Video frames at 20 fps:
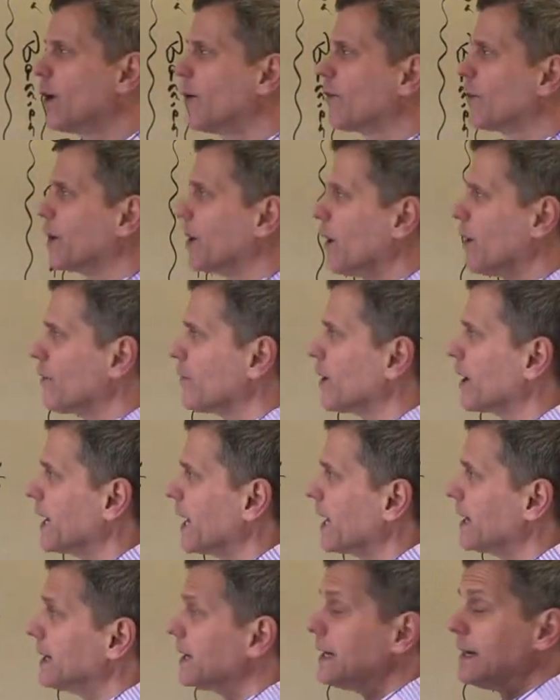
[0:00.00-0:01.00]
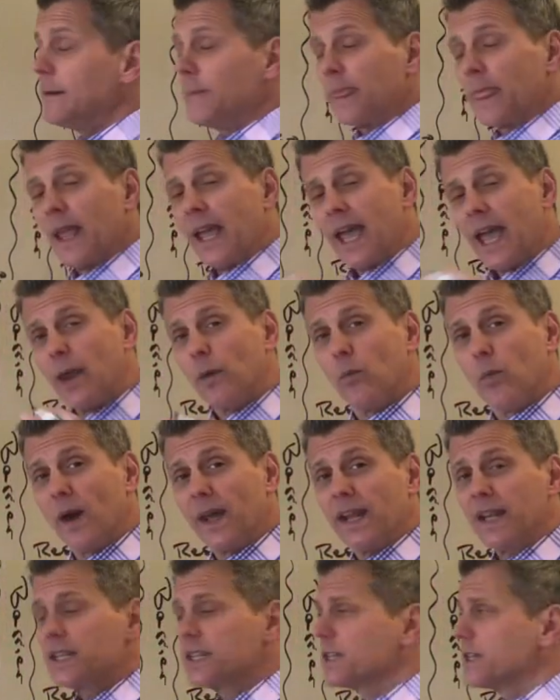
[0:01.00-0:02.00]
over and over again. And
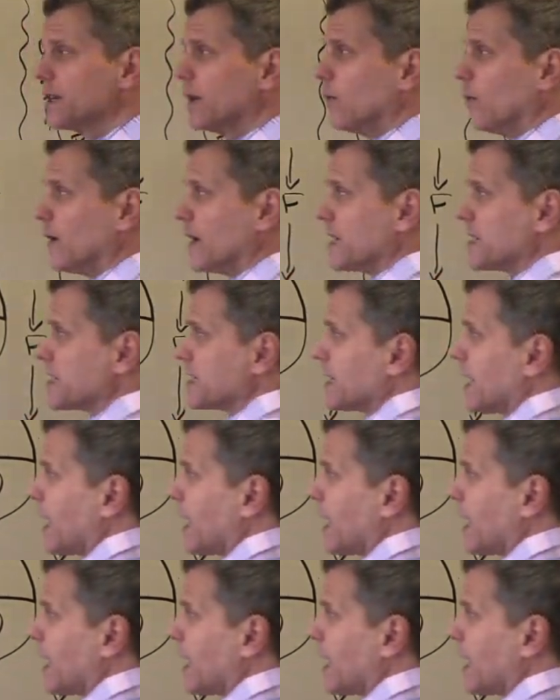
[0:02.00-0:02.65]
when it's